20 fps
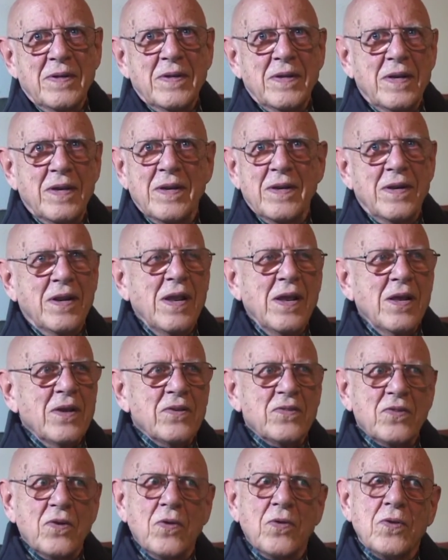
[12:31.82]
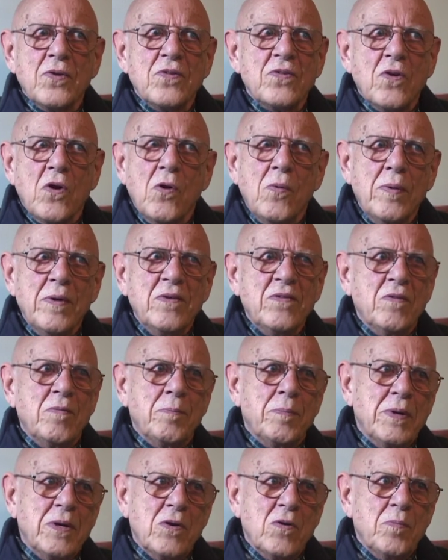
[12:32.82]
And so there's always a
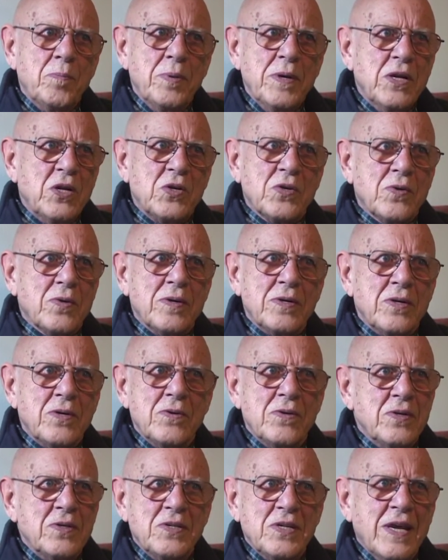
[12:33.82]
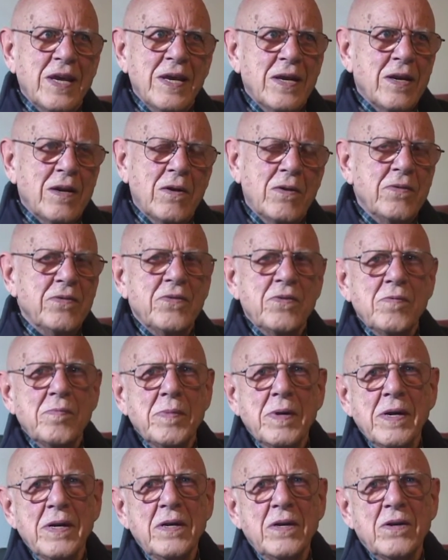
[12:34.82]
bigger picture, and you just can't close your
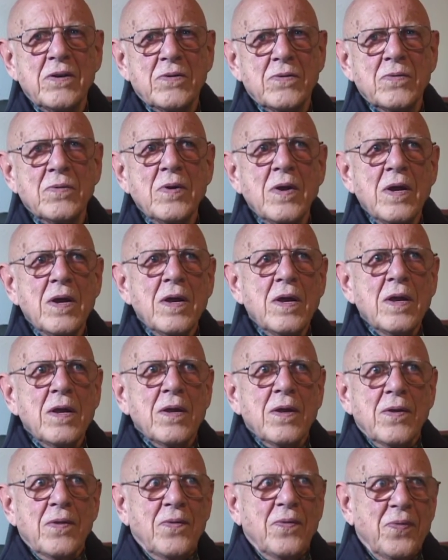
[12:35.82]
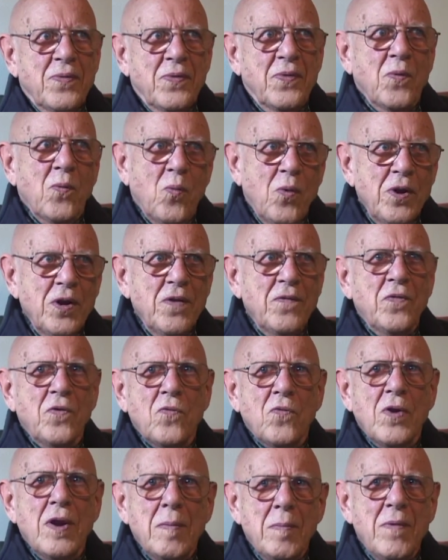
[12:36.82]
mind to the
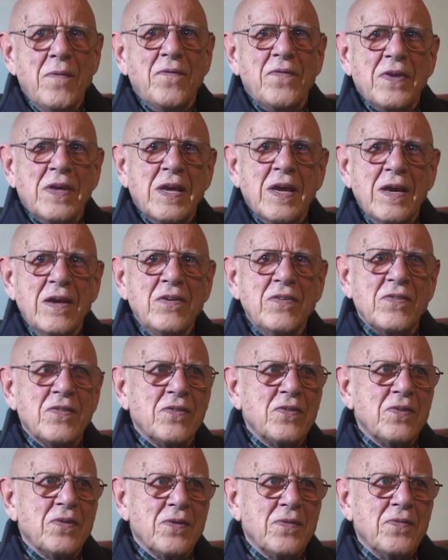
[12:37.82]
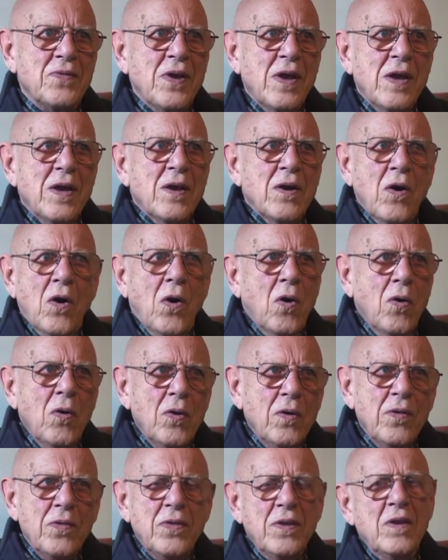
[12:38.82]
wonderful ramifications of
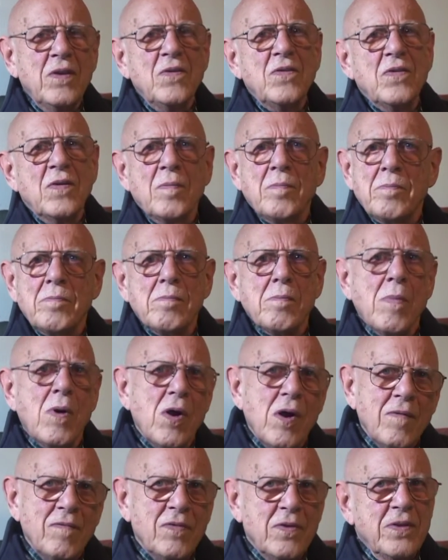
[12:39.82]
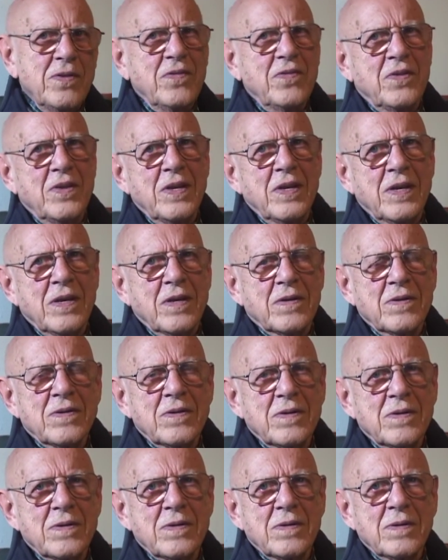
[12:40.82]
all of these marvelous things,
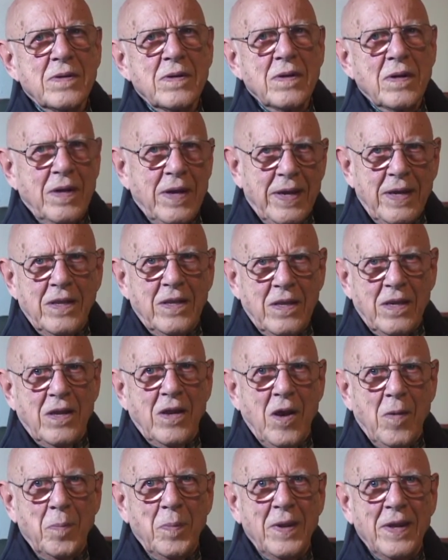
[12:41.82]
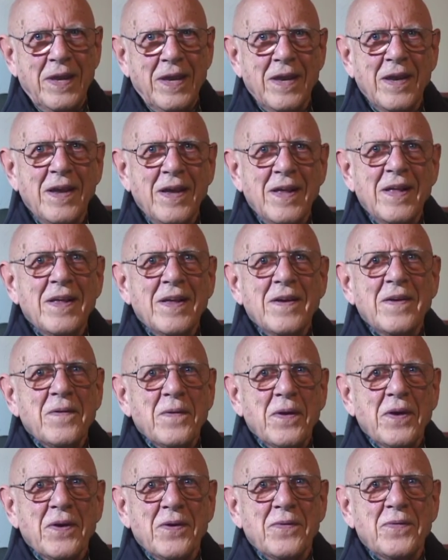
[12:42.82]
like the coupling
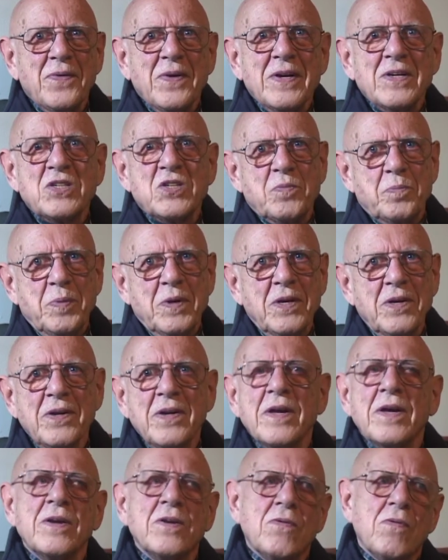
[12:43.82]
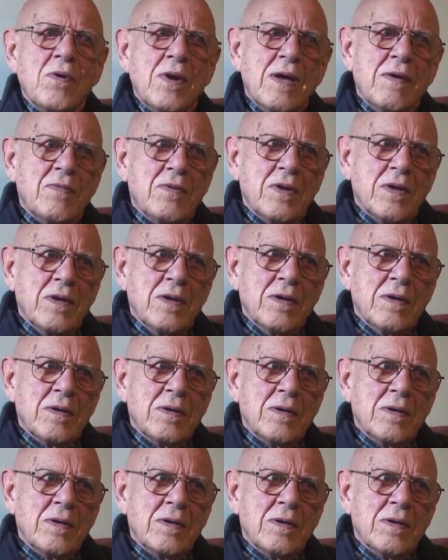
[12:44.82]
of spin and gravity.